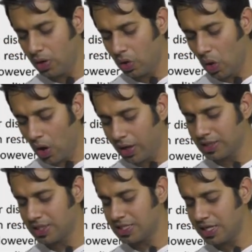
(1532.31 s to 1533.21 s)

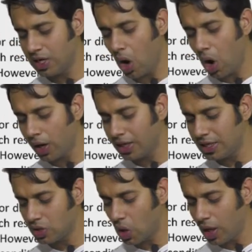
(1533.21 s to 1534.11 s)
non-existing or
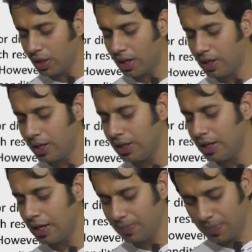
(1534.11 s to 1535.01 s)
is not
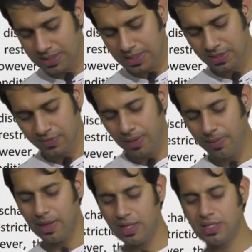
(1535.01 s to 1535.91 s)
conducting any business
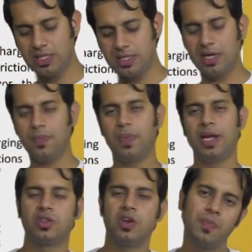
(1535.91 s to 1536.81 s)
from registered
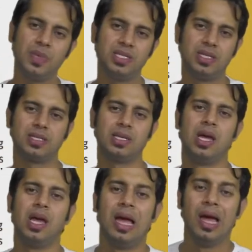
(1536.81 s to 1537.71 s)
place of business.
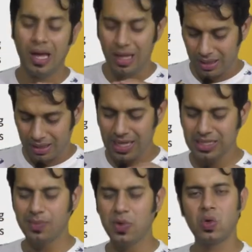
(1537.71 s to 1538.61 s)

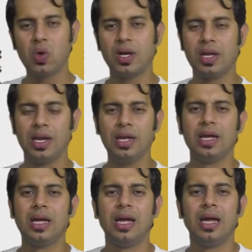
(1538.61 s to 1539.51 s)
Case number 2 are telling
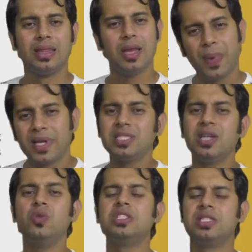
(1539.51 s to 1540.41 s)
the
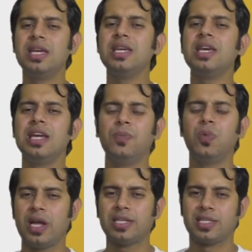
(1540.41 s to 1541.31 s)
person who is taking
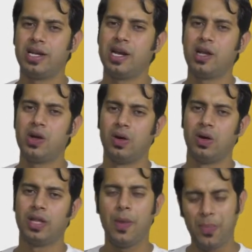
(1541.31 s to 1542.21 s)
input tax credit,
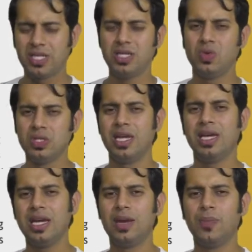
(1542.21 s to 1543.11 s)
the person who is
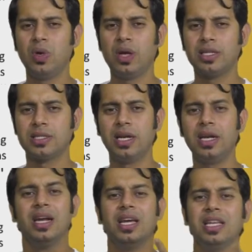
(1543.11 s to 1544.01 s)
taking input tax
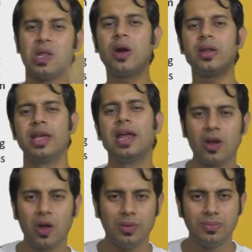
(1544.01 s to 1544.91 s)
credit is not there
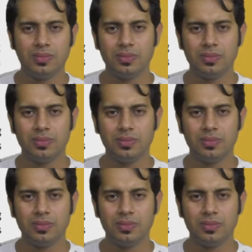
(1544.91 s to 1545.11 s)
at all.